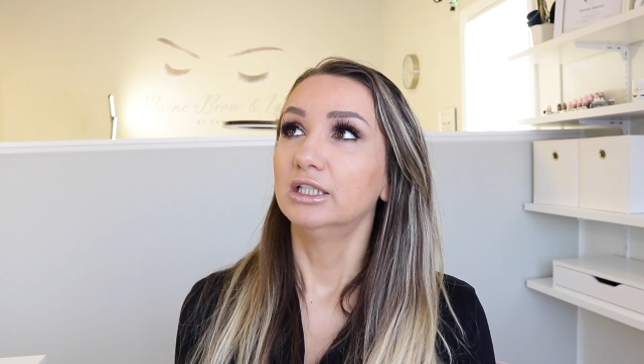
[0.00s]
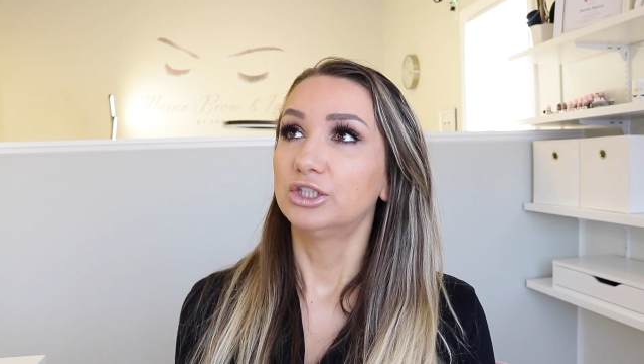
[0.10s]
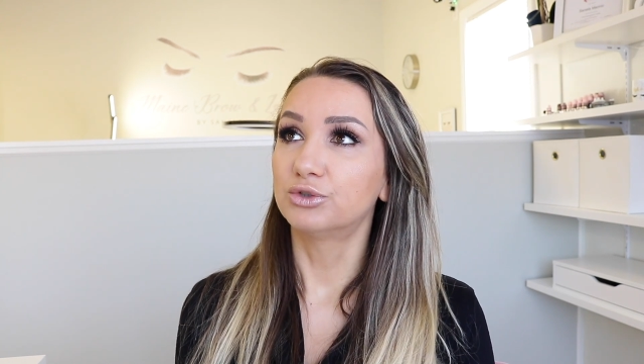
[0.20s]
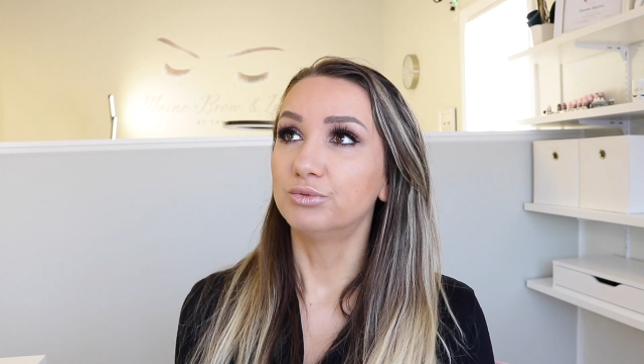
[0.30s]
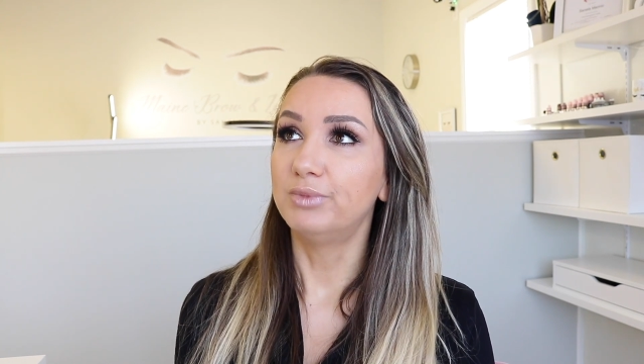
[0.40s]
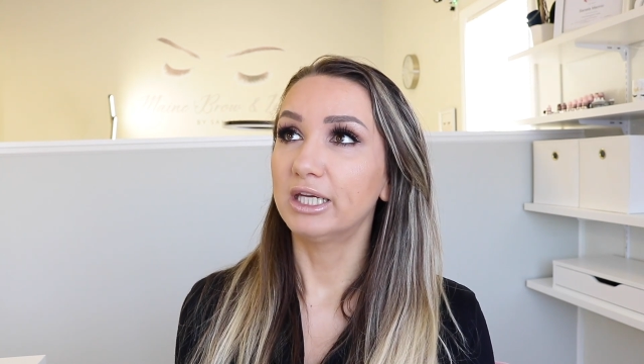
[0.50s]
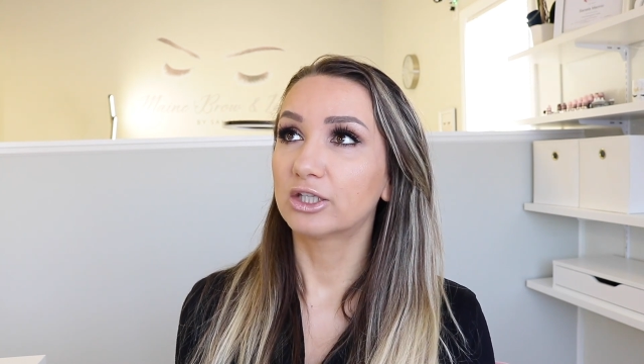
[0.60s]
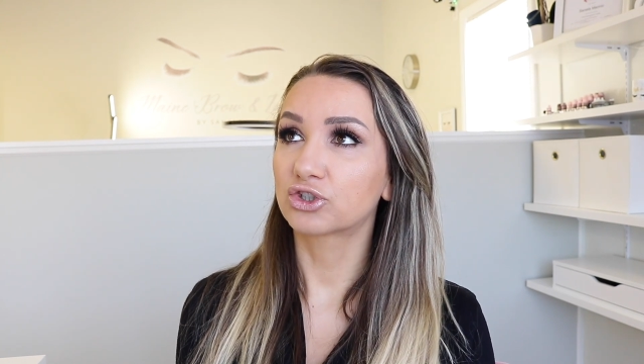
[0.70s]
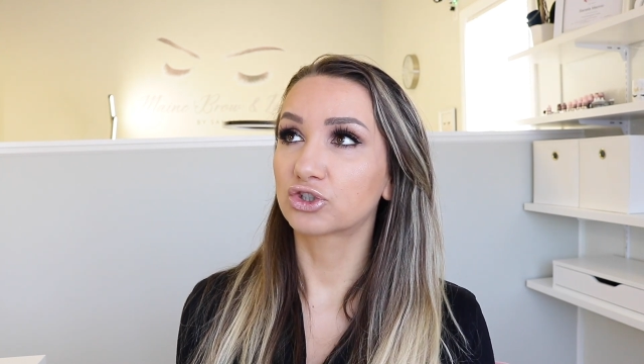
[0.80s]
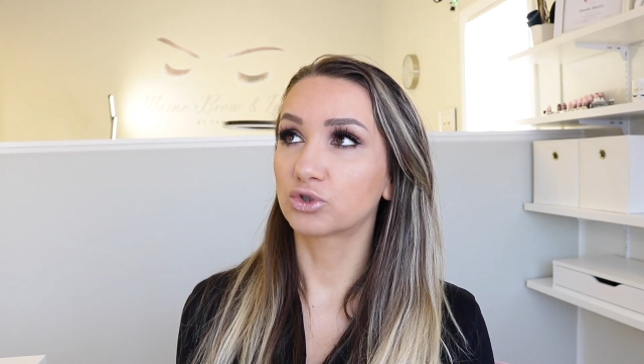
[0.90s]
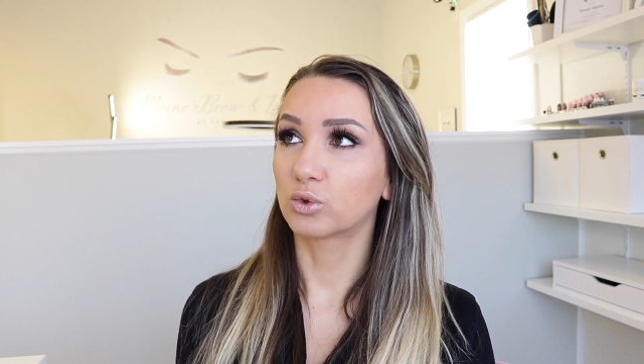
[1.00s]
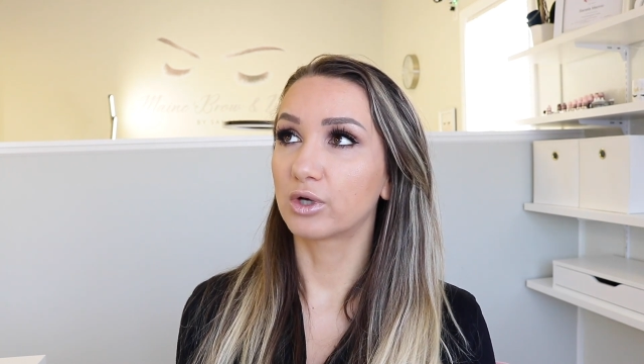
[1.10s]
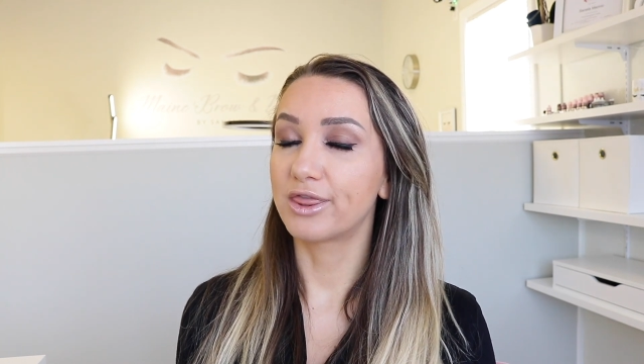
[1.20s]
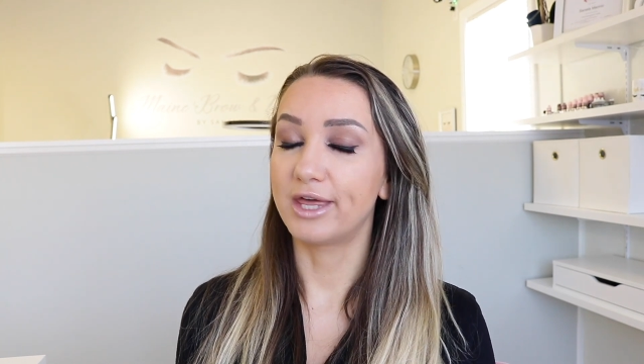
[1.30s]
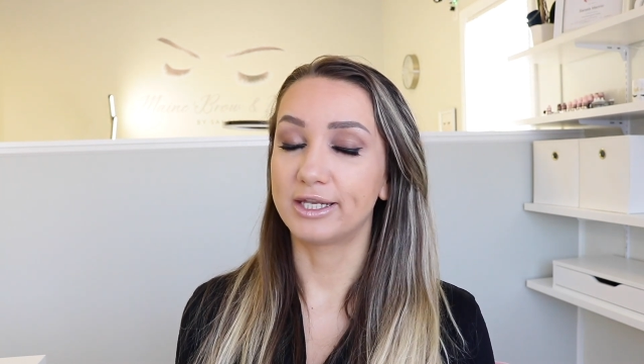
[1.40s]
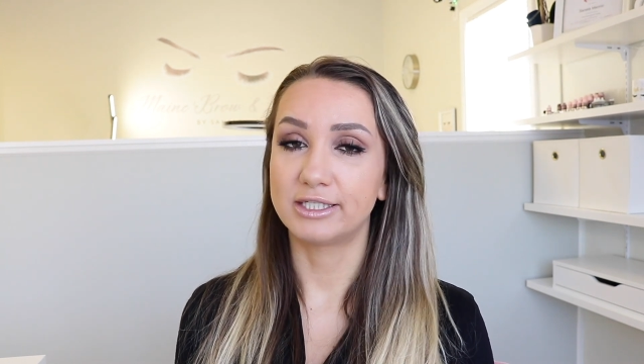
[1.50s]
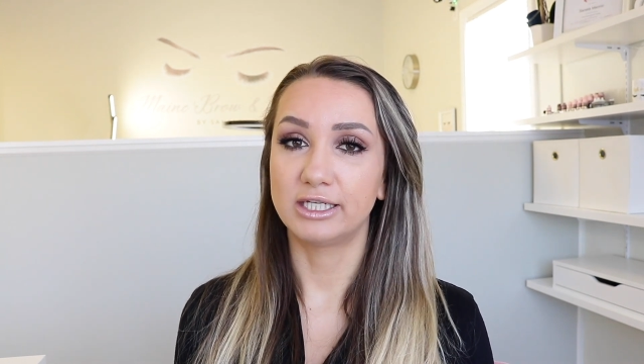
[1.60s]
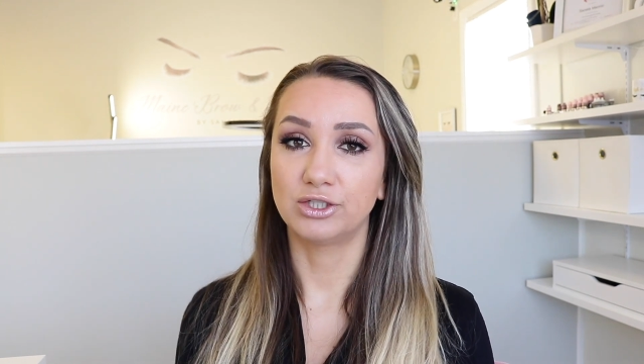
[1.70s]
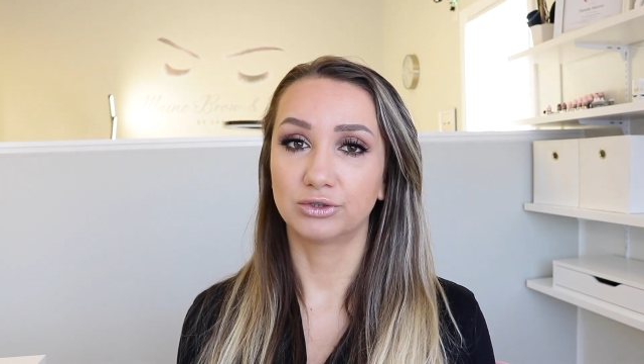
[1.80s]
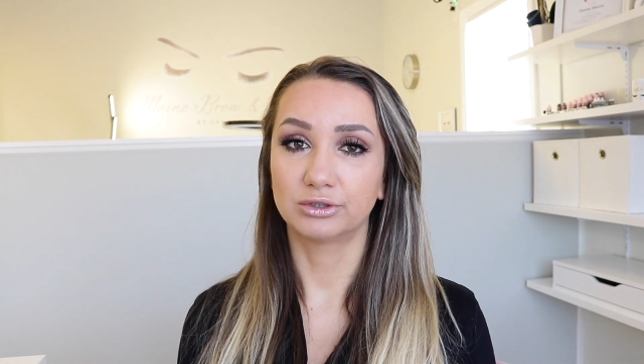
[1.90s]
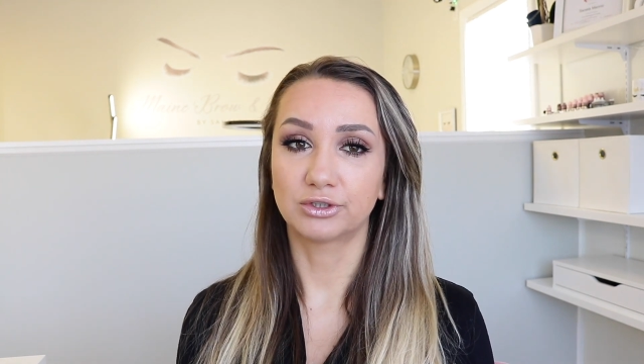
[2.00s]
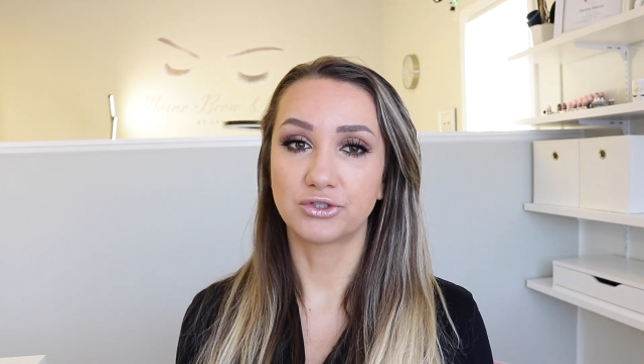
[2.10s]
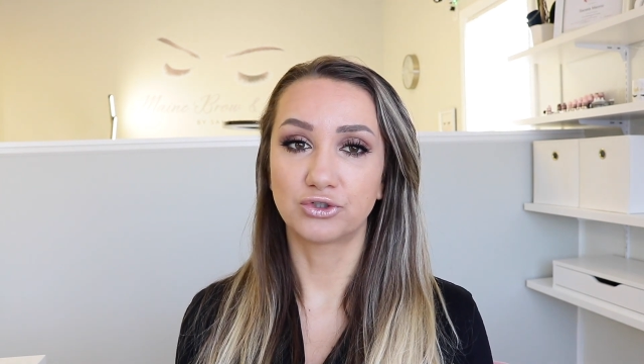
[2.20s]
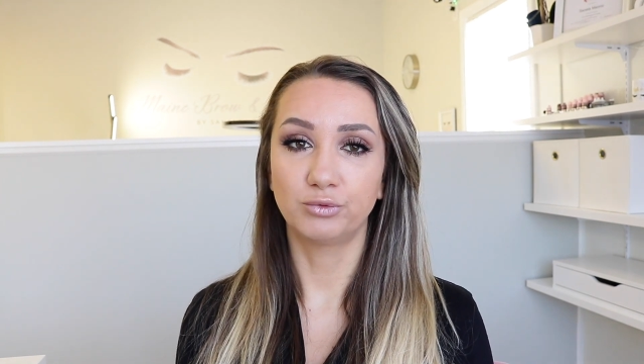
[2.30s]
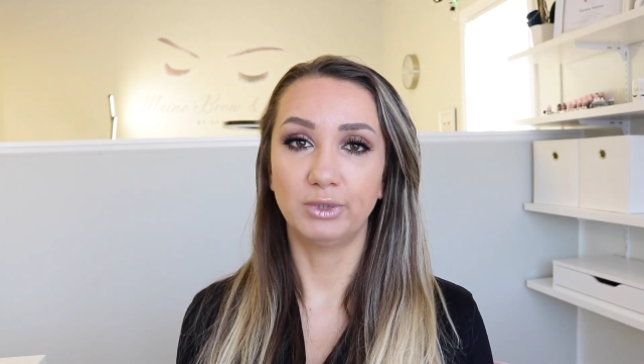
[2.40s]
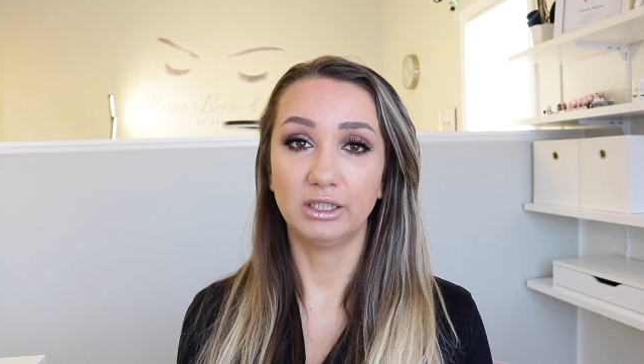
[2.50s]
to make sure that they don't consume